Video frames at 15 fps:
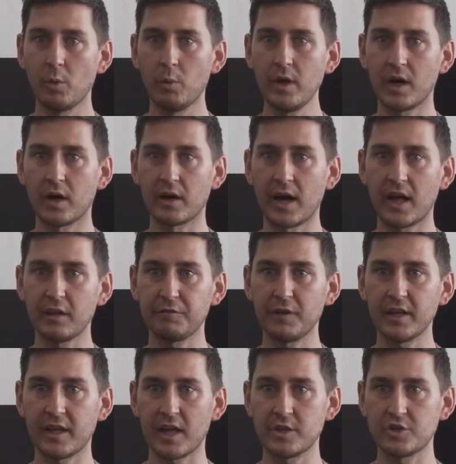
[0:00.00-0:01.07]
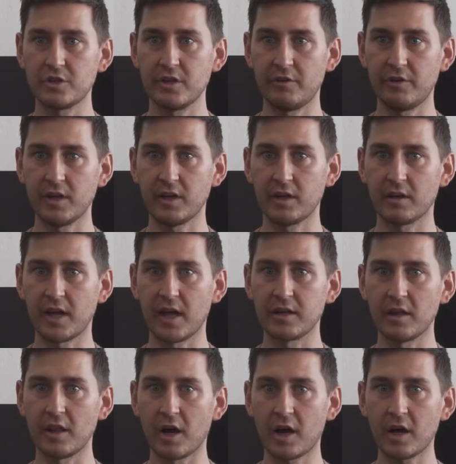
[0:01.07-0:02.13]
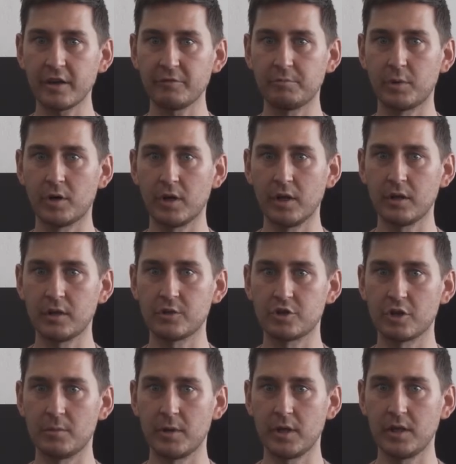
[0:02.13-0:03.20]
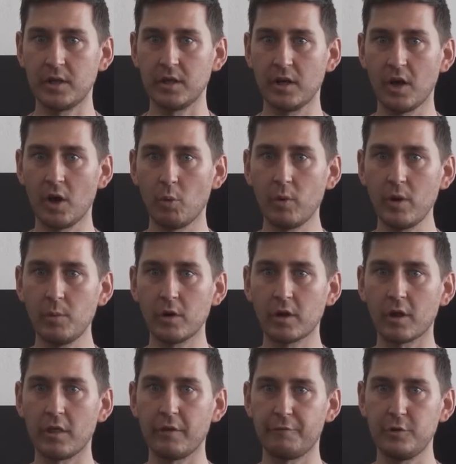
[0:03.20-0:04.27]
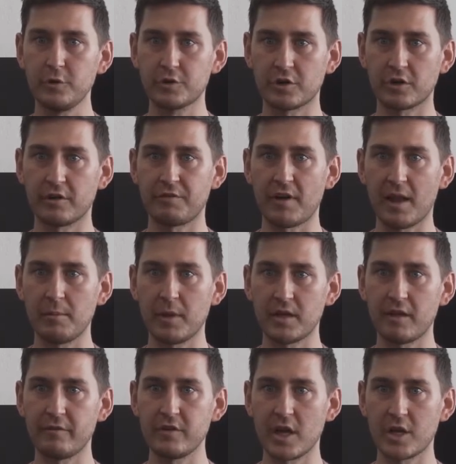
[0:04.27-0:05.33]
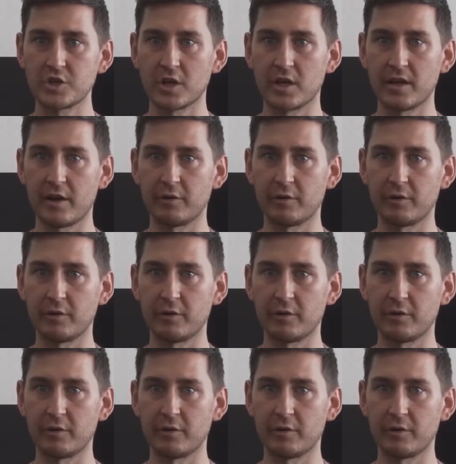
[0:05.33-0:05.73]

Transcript: We are AlphaLink Engineering and in the heart of Berlin, Germany, we work on the future of unmanned aviation and